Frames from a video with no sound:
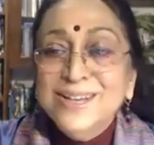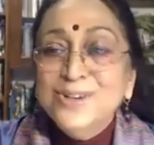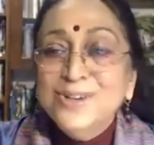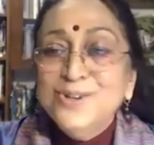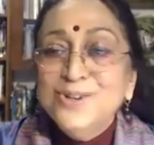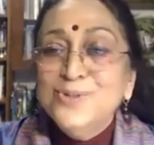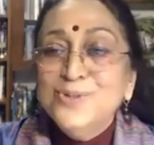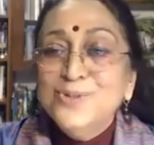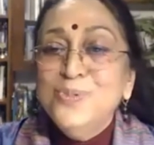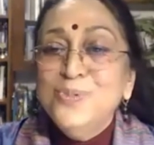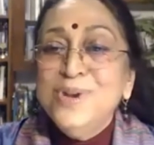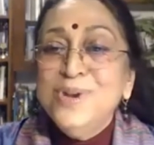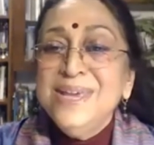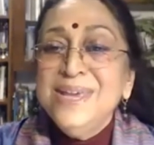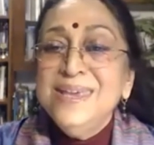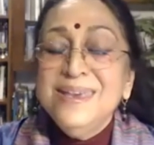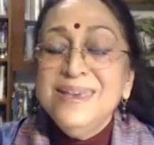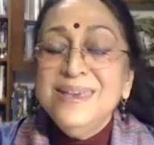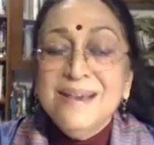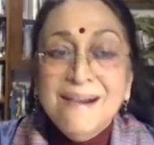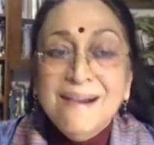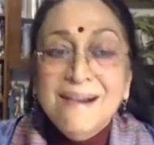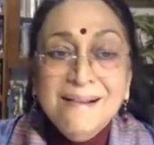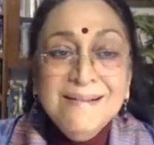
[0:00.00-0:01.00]
to bring
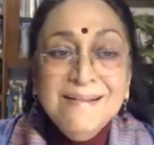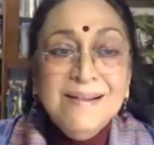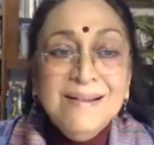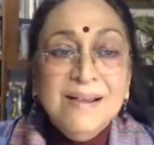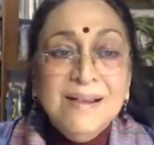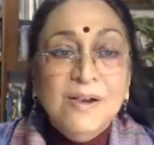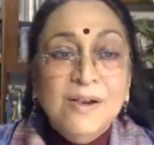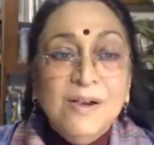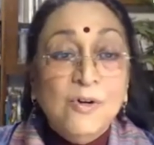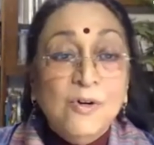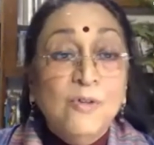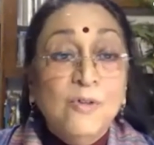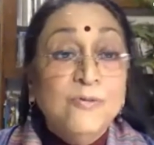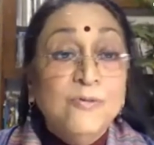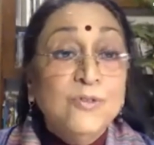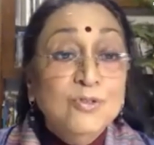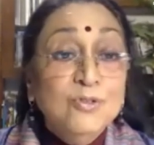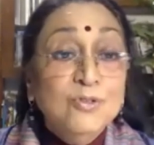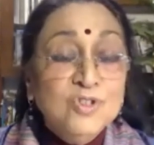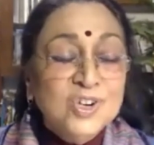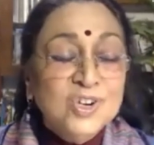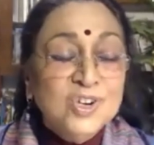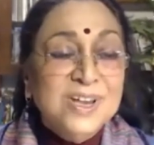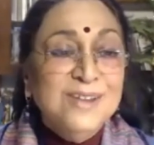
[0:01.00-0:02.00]
young or
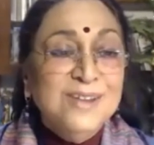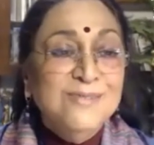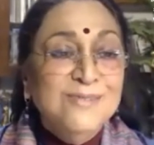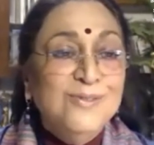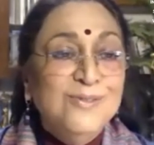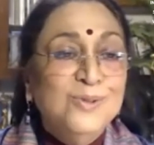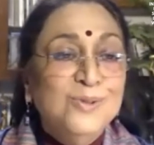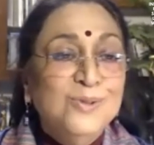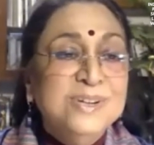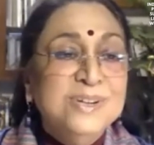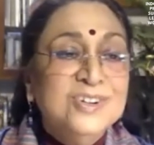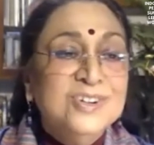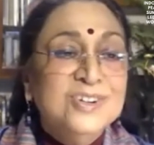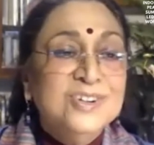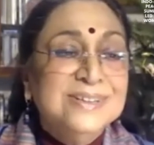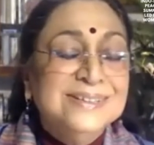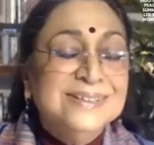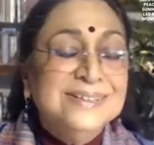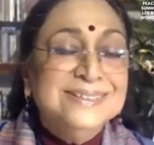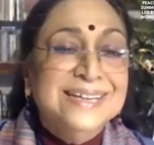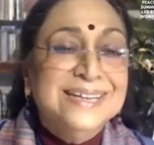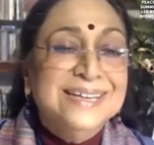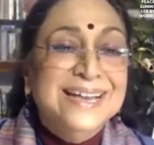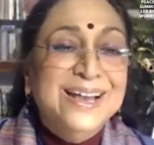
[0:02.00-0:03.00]
future influentials